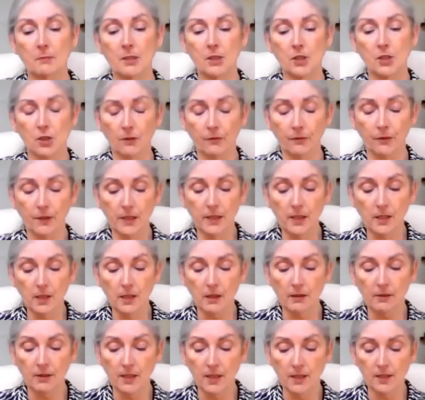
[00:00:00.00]

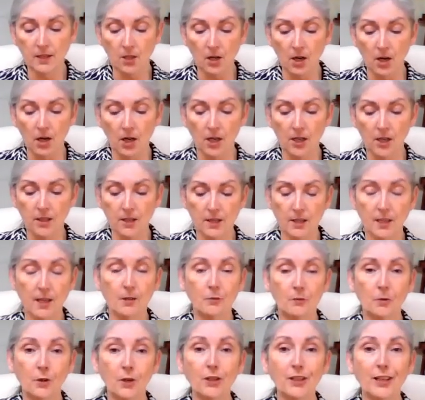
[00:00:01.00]
shuffling these cards,
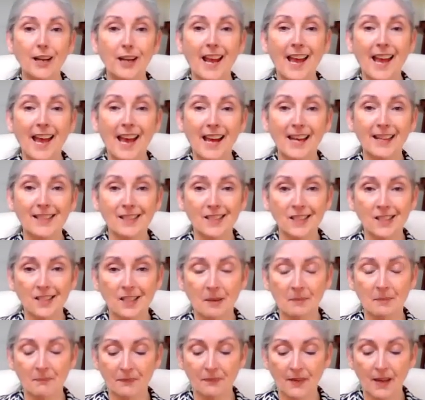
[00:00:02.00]
and we're going to
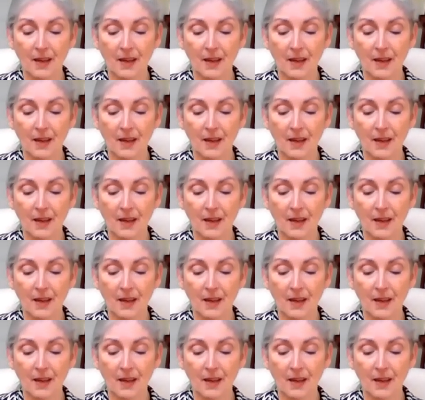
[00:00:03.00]
ask,